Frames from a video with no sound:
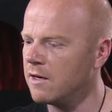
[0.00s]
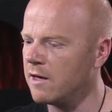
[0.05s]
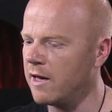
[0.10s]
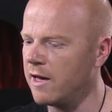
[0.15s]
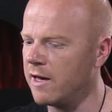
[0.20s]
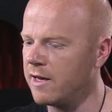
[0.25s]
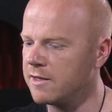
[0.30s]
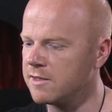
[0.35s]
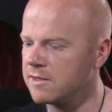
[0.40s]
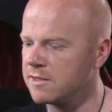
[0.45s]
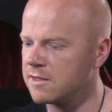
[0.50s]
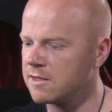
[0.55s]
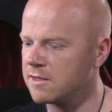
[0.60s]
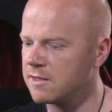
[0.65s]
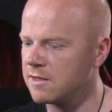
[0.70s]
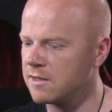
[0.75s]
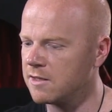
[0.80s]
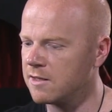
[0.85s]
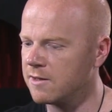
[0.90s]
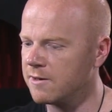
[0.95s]
And
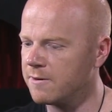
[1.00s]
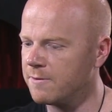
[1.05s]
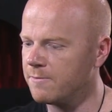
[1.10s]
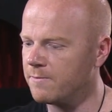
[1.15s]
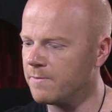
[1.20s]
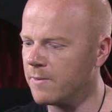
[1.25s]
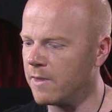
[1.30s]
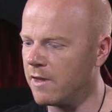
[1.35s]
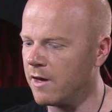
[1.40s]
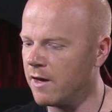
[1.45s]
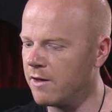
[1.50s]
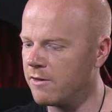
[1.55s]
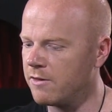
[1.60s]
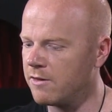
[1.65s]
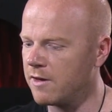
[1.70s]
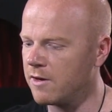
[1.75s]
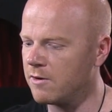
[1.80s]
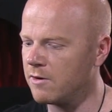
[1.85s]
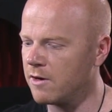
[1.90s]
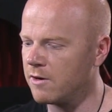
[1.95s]
I
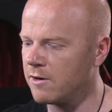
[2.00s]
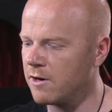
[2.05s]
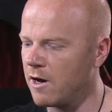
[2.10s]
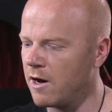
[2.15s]
think